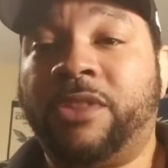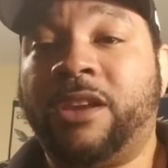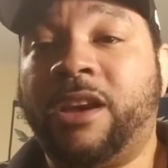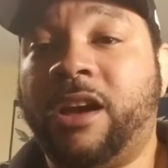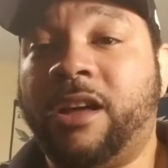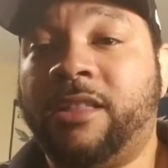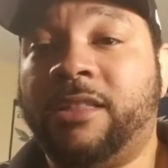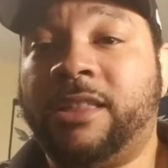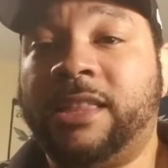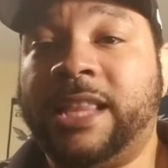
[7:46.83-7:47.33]

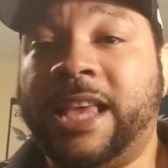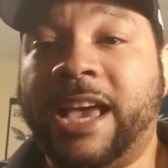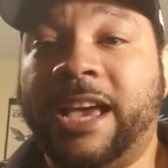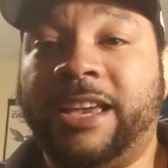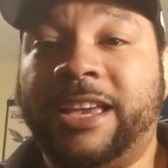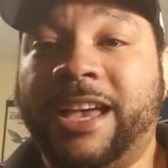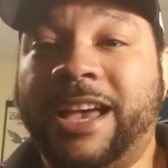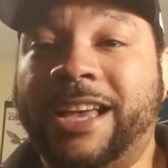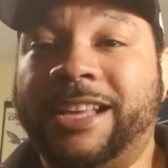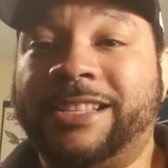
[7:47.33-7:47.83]
Other than
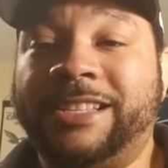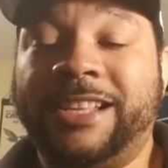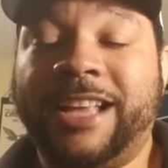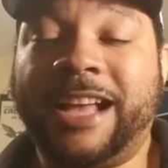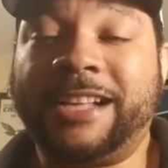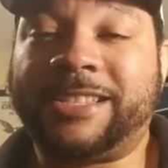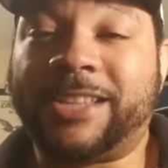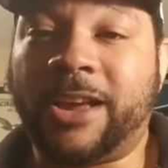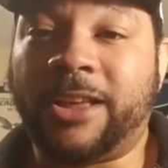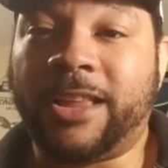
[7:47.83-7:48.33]
that, guys,
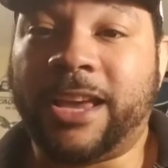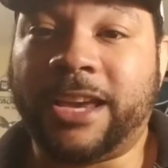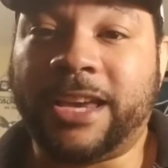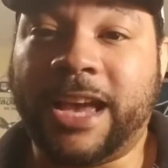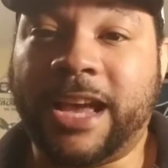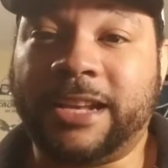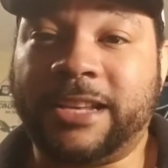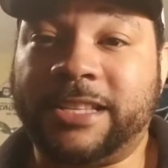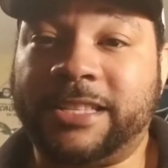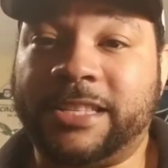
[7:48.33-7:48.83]
that's all I
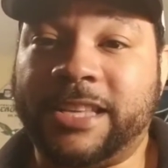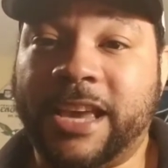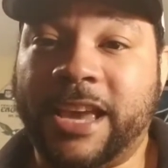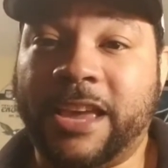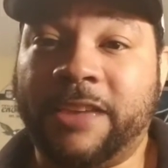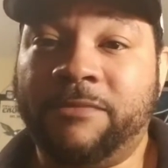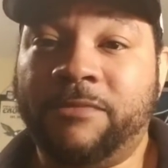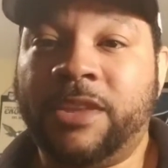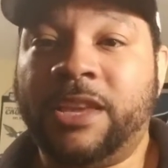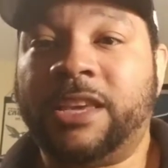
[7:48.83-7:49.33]
got to
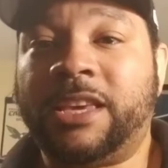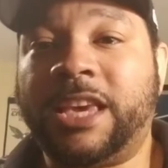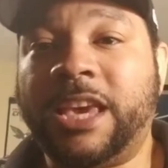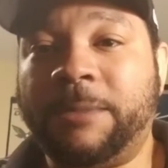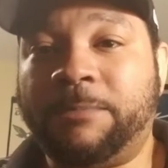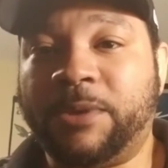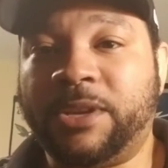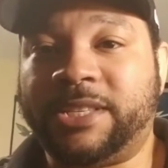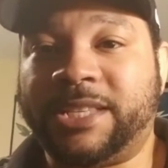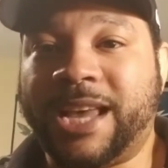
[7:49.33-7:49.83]
say.
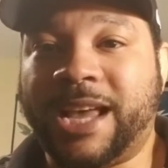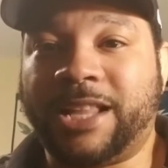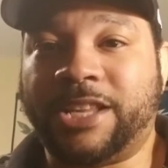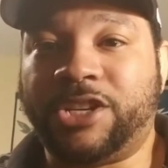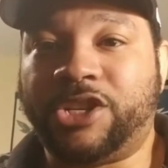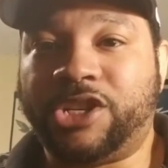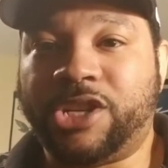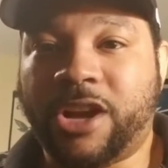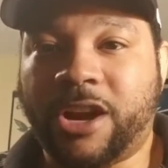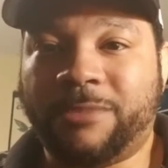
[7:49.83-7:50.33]
Keep your
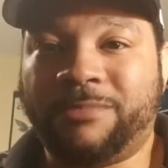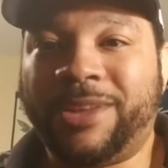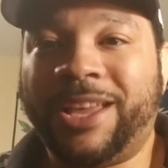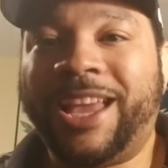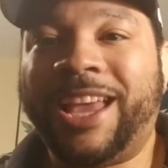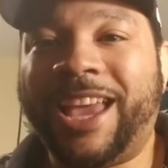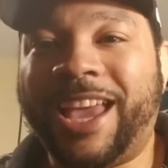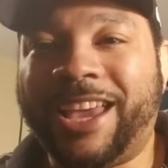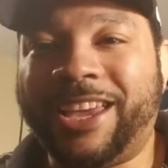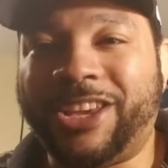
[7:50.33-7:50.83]
talent sharp
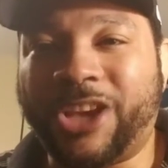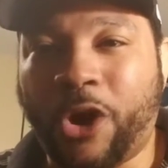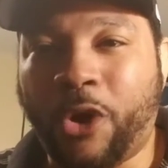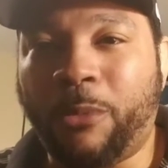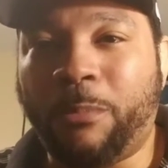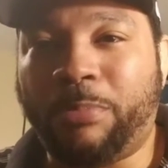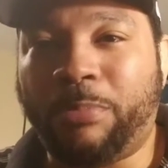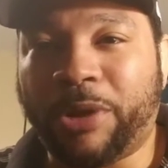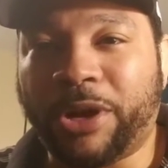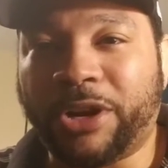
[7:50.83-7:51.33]
and
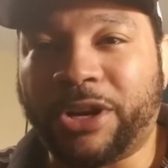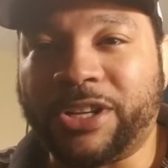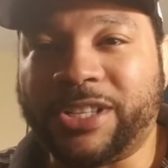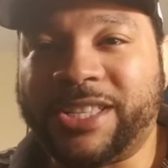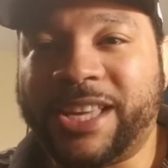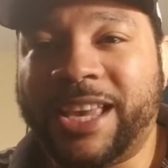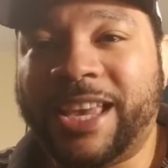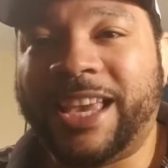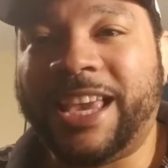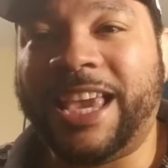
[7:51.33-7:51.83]
go
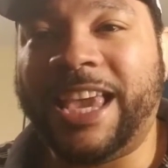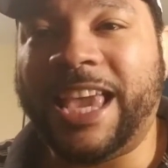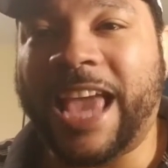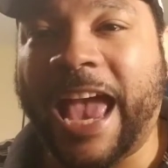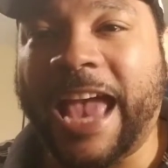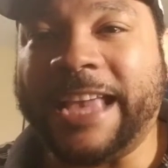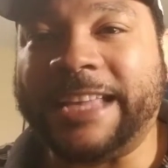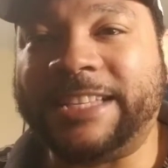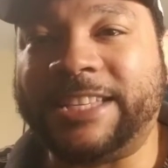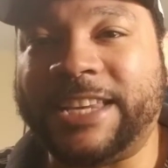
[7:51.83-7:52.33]
Birds.
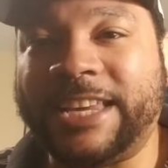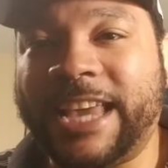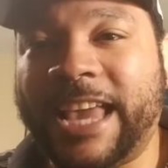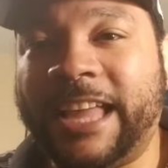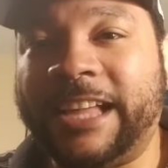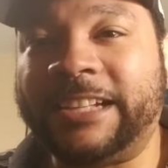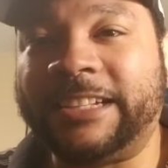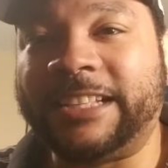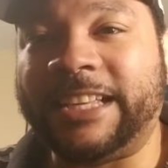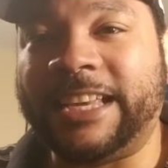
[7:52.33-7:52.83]

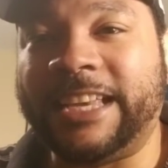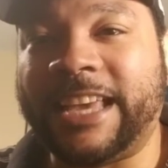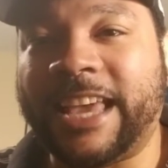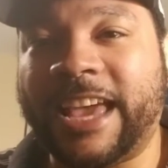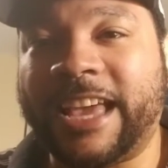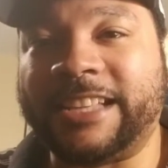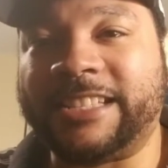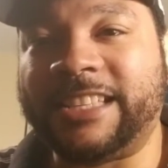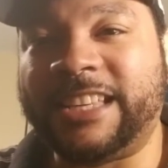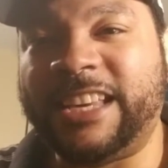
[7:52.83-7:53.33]

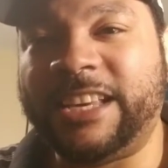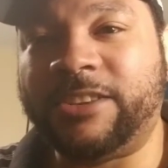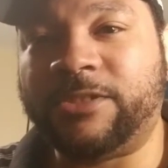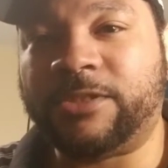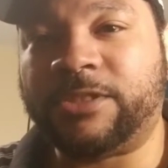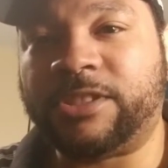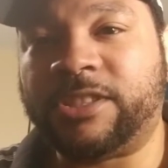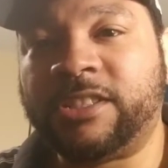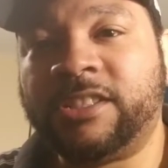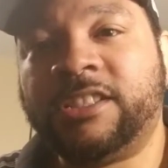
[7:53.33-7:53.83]
EAGLES,
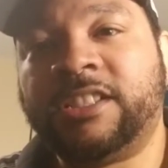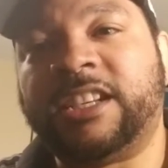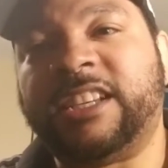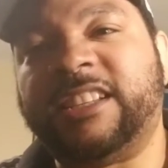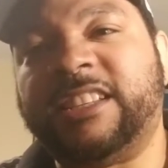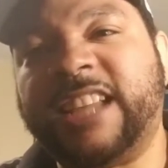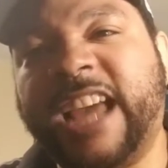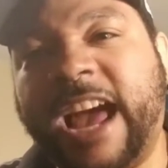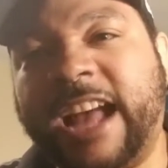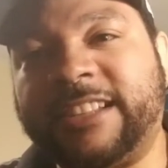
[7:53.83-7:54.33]
Eagles,
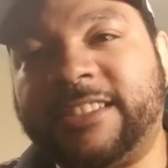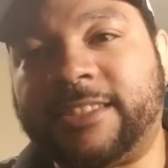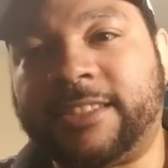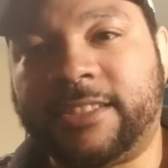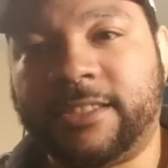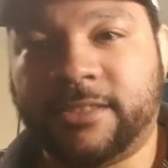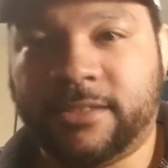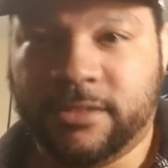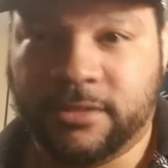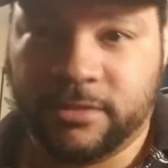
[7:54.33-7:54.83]
and
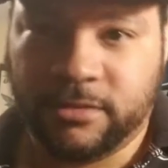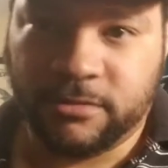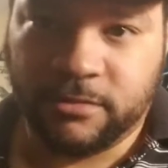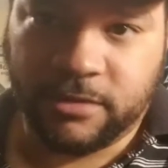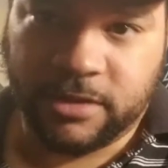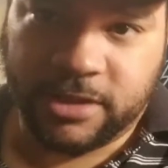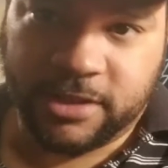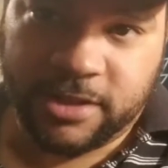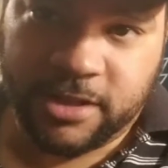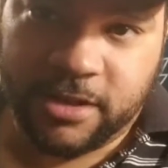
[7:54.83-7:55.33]
that's
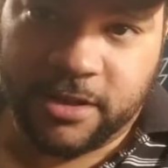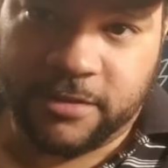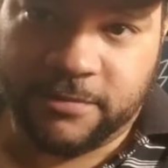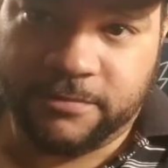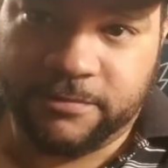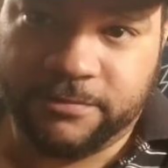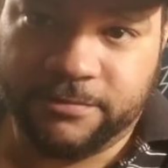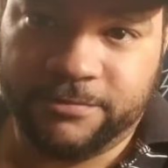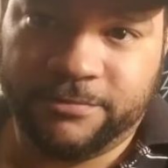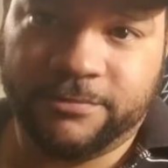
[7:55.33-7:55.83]
what's up.
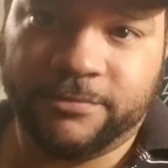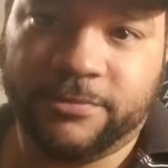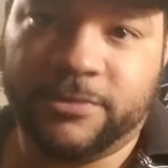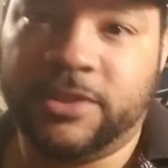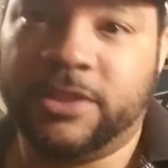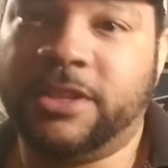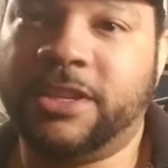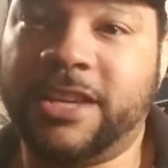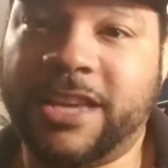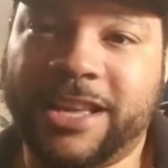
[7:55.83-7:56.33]

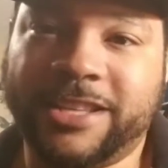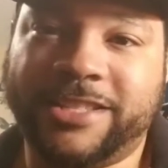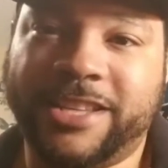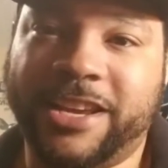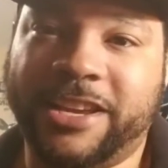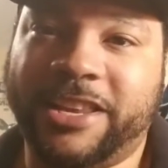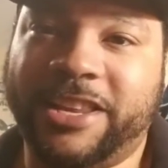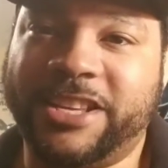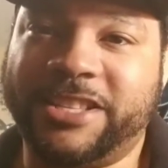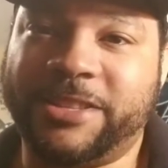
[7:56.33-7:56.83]
You guys
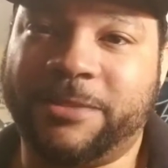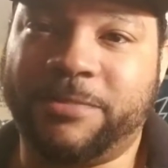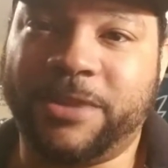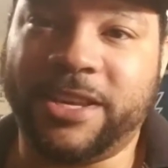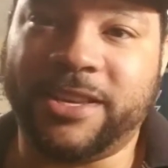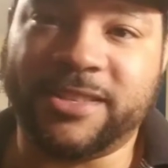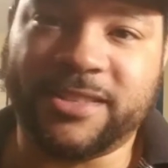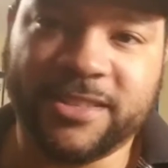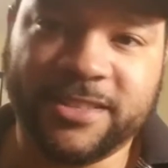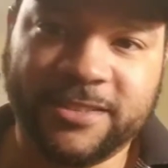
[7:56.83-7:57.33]
take it easy.
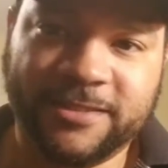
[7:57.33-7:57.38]
Peace.